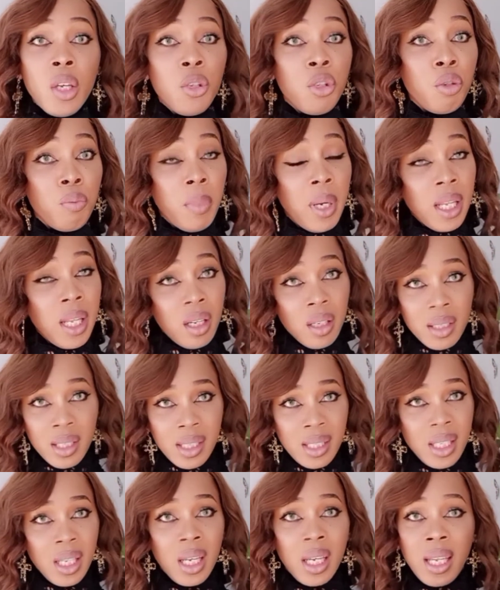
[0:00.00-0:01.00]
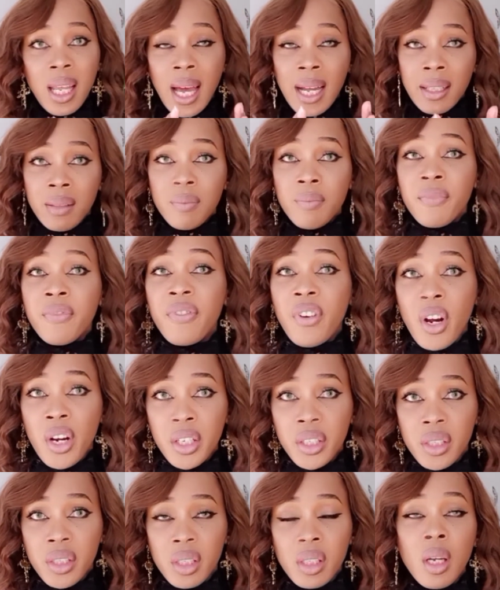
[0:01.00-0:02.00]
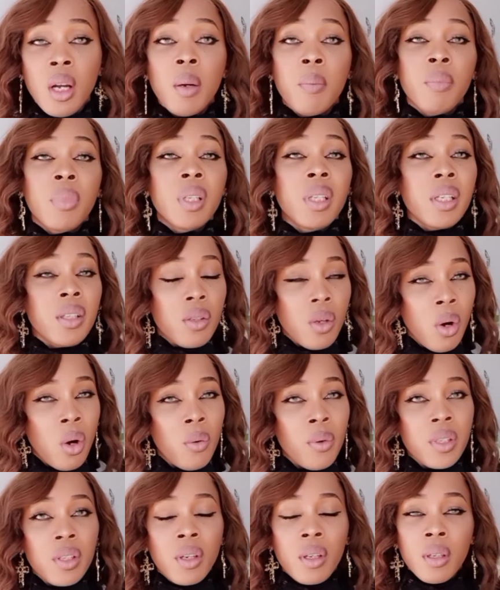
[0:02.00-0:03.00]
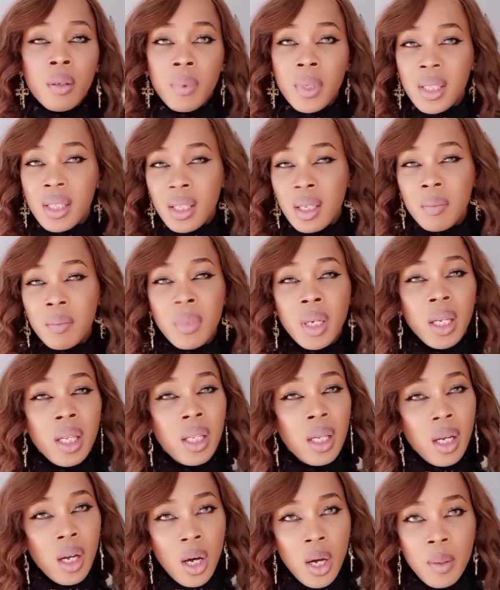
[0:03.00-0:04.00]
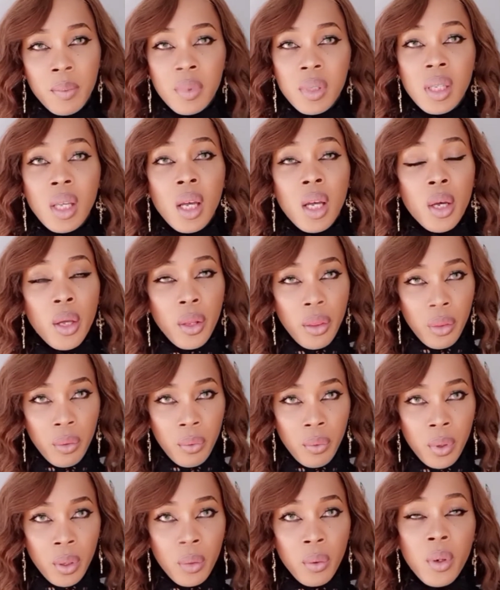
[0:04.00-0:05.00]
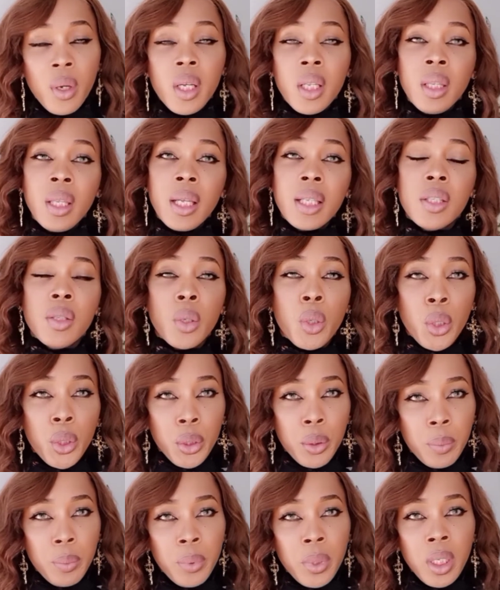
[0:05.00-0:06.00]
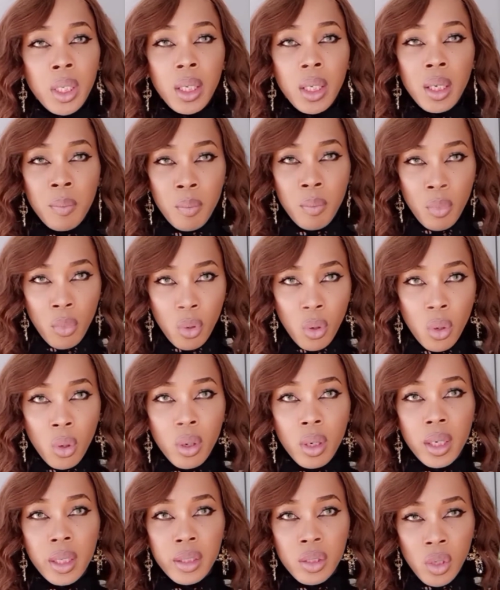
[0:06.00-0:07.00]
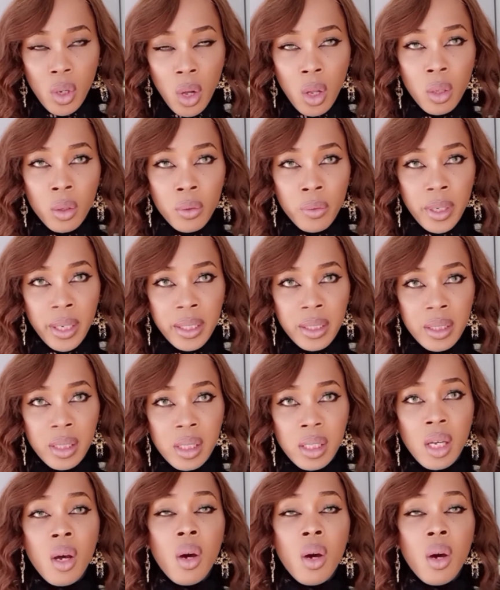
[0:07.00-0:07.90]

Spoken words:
You may not see it at first, but there's always going to be somebody that comes through that's going to be more tolerant